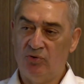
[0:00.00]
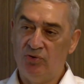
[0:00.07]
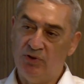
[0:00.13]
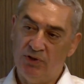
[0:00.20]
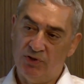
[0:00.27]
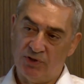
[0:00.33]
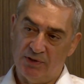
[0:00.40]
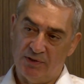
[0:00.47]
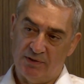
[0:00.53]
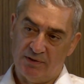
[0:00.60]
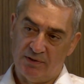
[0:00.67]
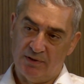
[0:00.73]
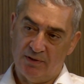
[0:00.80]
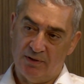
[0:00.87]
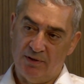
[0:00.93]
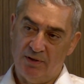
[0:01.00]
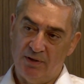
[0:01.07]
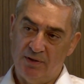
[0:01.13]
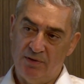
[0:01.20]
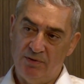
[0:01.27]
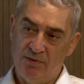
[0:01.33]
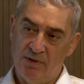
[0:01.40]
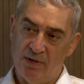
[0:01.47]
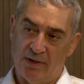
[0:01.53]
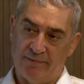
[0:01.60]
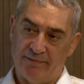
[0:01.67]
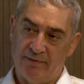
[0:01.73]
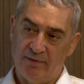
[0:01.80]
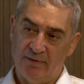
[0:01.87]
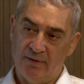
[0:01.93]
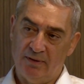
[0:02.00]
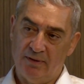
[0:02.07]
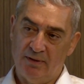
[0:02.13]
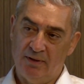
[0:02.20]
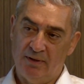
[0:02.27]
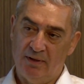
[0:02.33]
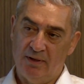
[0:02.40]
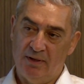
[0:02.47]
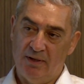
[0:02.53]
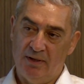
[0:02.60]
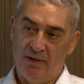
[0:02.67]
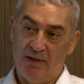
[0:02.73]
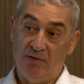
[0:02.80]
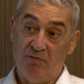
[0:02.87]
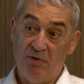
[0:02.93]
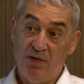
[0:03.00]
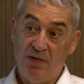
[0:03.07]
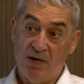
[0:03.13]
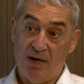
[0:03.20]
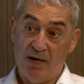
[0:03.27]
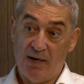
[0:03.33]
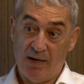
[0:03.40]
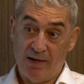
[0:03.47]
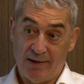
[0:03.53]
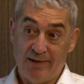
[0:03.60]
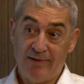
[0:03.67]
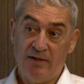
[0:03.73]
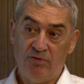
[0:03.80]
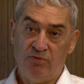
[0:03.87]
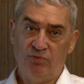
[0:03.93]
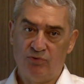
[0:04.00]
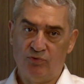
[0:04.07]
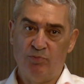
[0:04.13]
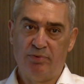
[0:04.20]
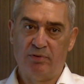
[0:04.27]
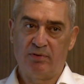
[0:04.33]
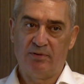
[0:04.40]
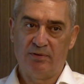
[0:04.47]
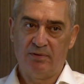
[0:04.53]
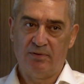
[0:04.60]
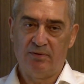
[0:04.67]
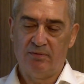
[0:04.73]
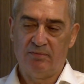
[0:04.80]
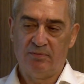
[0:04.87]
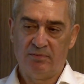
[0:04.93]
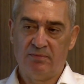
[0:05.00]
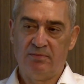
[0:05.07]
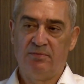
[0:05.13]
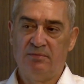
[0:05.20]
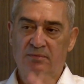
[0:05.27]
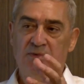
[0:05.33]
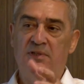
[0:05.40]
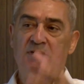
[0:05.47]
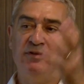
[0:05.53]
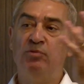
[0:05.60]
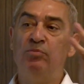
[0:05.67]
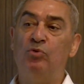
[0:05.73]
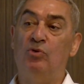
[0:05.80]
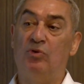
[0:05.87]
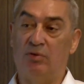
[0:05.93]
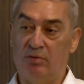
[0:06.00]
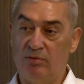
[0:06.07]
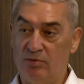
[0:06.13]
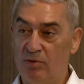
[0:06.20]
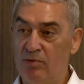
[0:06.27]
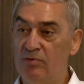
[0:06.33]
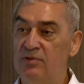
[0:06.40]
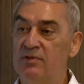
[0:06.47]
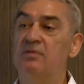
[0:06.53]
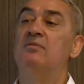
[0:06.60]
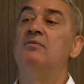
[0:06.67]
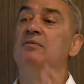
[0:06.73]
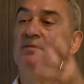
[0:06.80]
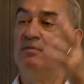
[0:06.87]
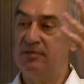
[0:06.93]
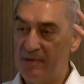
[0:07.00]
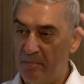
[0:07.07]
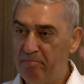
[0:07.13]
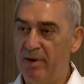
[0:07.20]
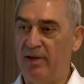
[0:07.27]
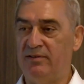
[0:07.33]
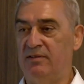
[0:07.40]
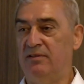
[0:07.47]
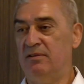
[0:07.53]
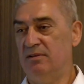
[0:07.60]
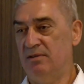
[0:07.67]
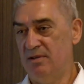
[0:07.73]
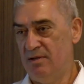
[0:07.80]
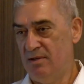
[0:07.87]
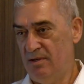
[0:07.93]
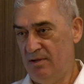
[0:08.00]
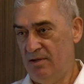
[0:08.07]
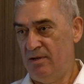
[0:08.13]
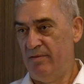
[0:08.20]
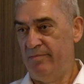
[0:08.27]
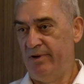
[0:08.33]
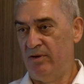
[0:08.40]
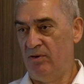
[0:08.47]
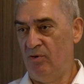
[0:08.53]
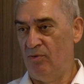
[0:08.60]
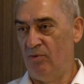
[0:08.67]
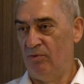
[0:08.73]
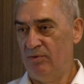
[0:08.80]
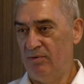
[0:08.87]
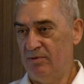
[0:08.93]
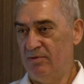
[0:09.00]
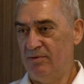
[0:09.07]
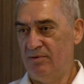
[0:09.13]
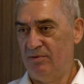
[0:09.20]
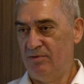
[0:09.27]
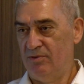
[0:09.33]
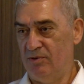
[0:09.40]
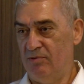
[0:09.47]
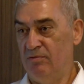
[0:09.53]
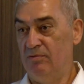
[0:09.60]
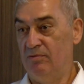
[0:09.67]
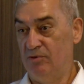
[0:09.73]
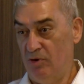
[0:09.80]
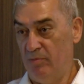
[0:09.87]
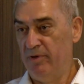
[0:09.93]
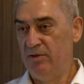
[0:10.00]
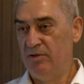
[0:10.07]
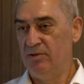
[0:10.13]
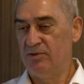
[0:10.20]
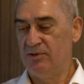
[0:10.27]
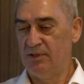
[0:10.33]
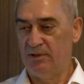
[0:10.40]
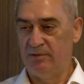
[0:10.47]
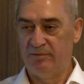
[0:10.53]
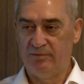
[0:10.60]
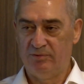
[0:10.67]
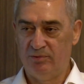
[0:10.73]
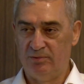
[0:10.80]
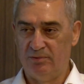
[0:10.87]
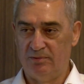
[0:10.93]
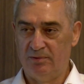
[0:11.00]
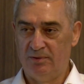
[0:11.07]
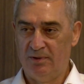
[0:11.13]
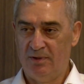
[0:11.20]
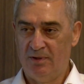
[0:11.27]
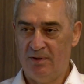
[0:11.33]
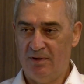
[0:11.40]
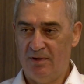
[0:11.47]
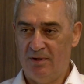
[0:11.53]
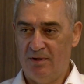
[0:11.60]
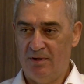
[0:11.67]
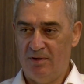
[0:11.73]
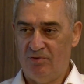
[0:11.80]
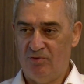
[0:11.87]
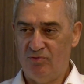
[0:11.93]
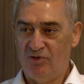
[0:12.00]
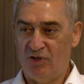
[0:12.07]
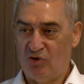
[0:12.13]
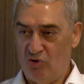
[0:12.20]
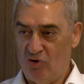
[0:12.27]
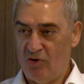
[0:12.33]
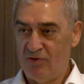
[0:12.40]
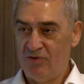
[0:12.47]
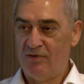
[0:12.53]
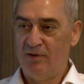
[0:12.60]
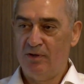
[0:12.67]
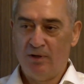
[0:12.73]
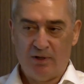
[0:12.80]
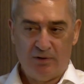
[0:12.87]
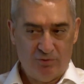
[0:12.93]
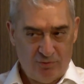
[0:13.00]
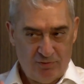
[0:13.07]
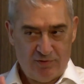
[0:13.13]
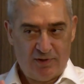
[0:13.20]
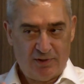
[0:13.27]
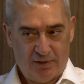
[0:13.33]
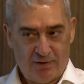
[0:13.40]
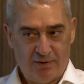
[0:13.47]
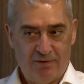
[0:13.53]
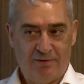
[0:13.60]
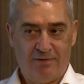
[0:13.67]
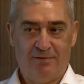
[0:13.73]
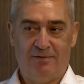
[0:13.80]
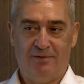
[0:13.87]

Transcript: conditions you have. And we are ready to support even more those, the best among you. So commit yourself to the cause and to the